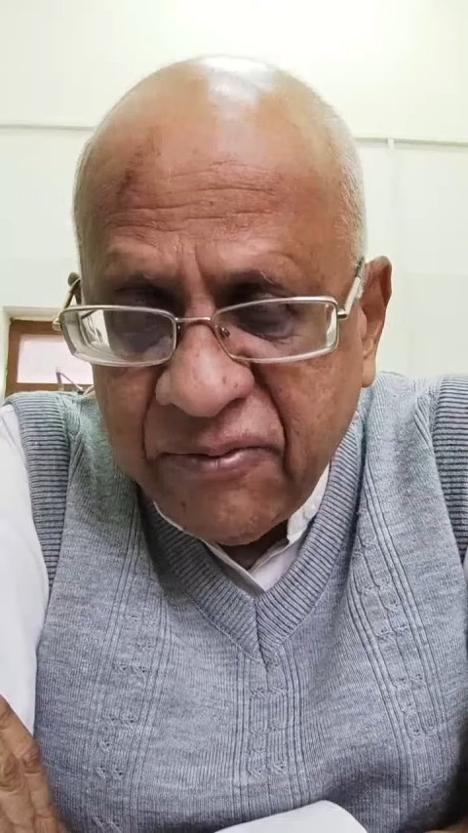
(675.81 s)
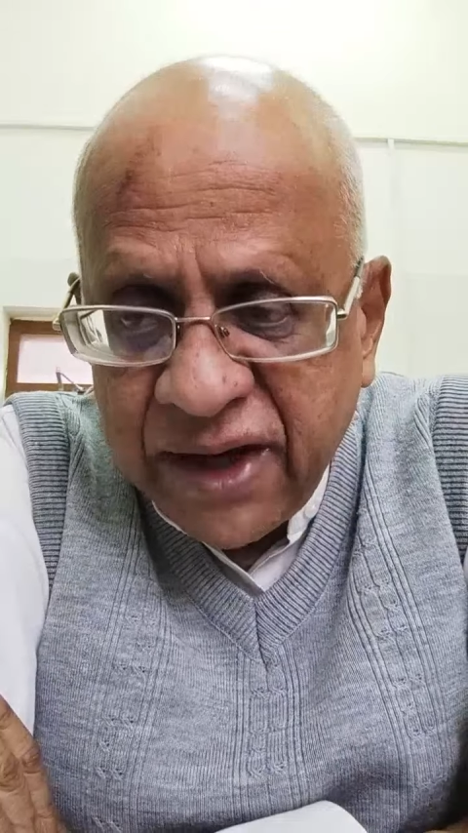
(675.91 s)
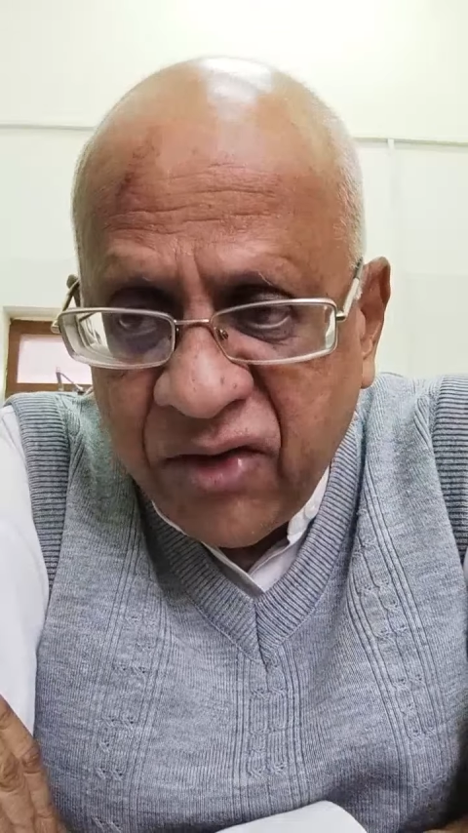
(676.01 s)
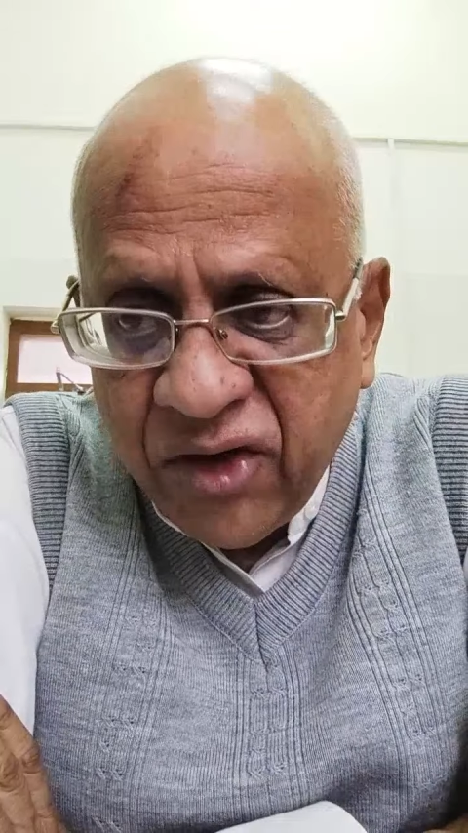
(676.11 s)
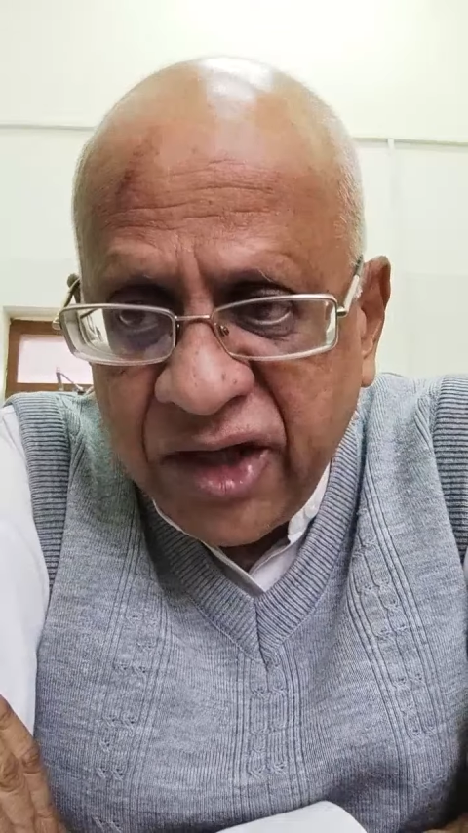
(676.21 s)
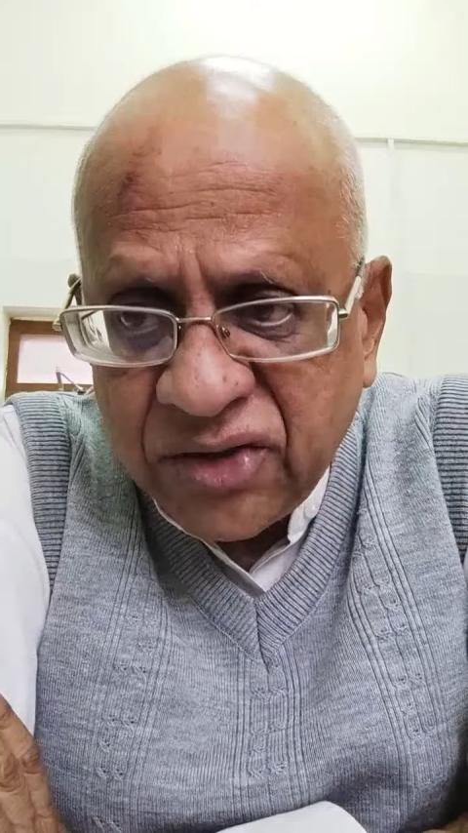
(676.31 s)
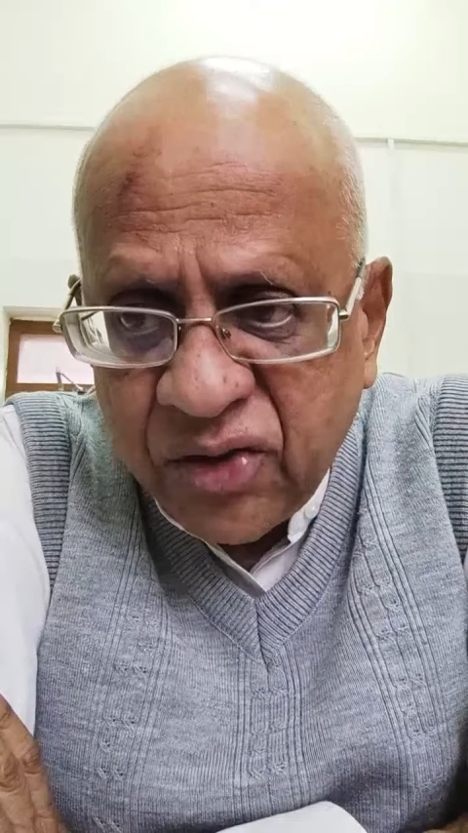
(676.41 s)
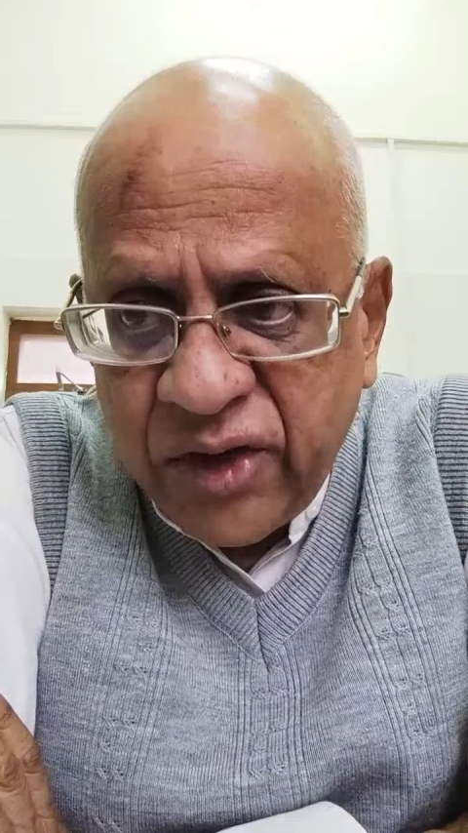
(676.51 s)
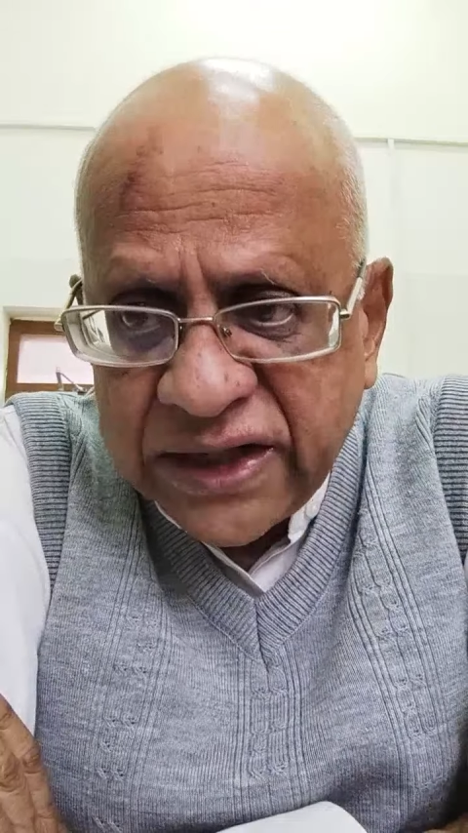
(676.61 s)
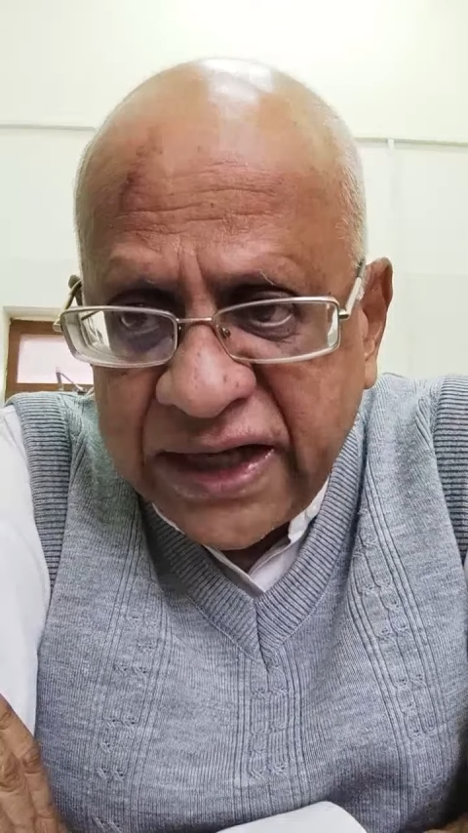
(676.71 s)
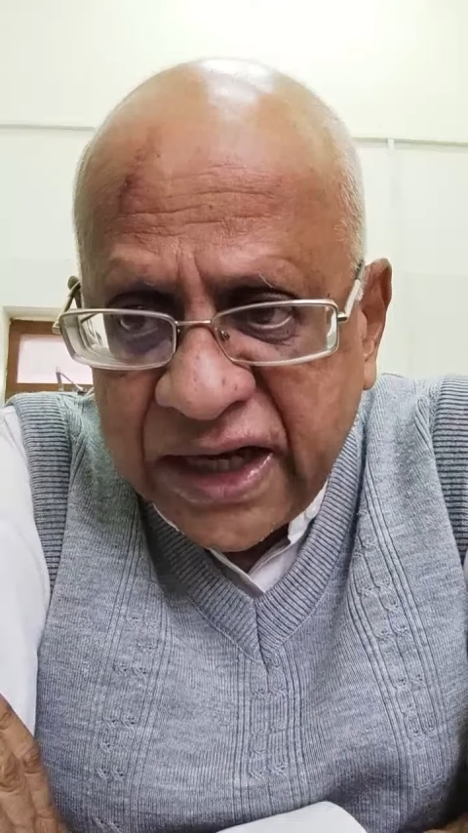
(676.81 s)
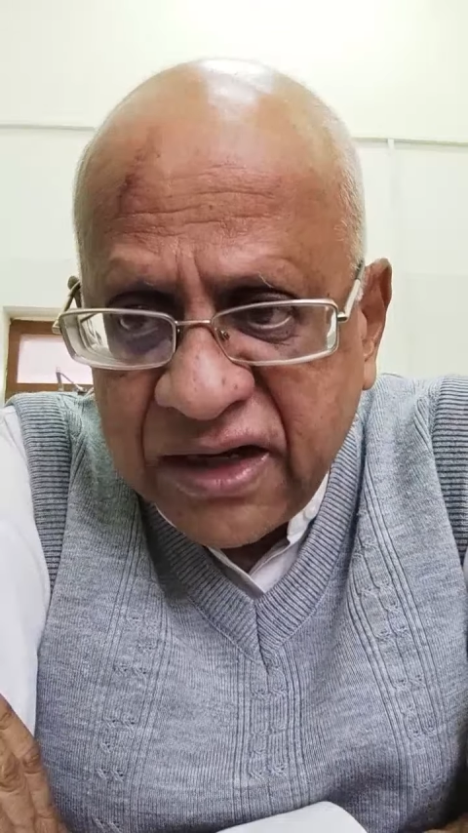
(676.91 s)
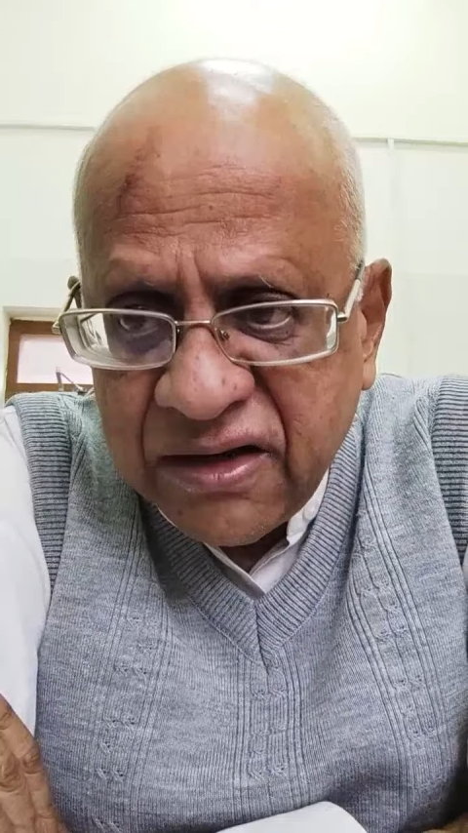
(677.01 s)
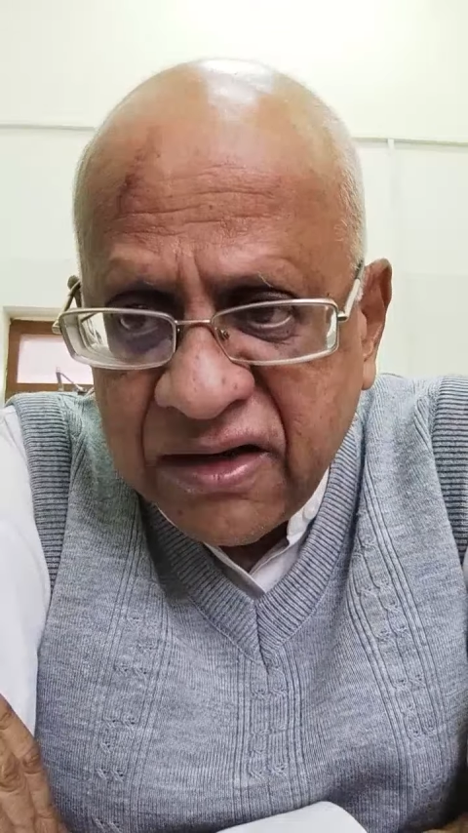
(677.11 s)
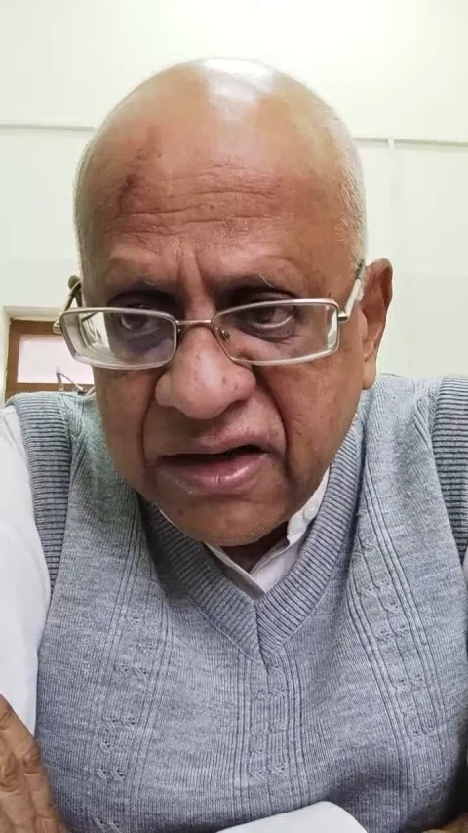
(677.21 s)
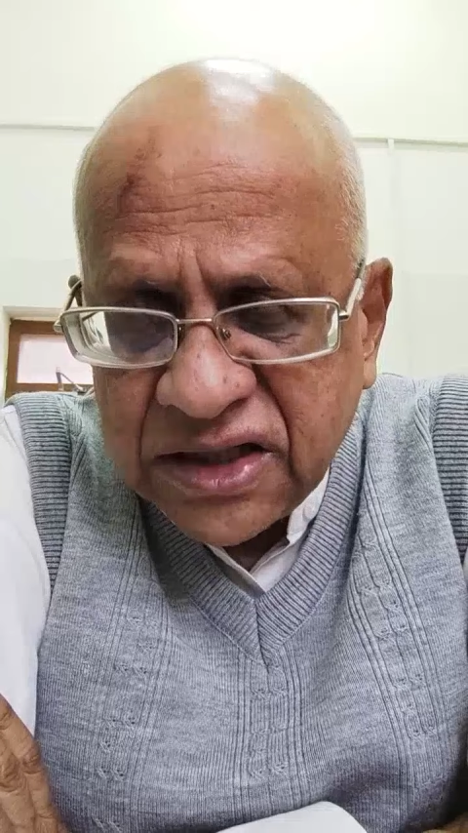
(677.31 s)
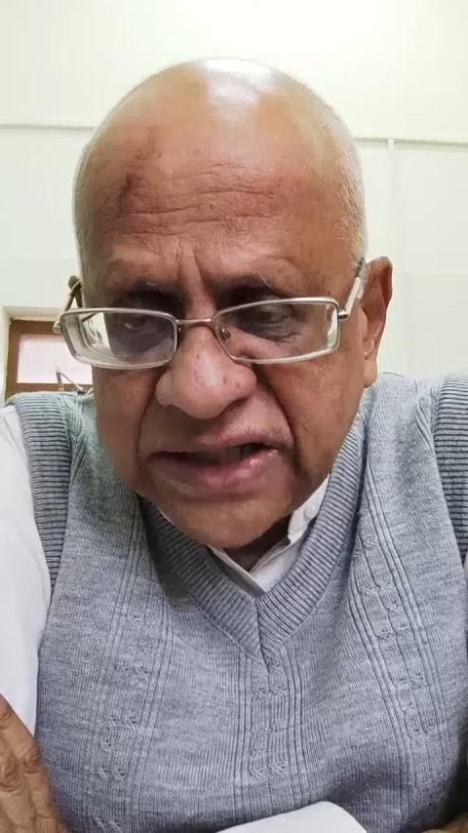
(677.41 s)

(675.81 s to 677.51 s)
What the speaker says: by going through Ladakh,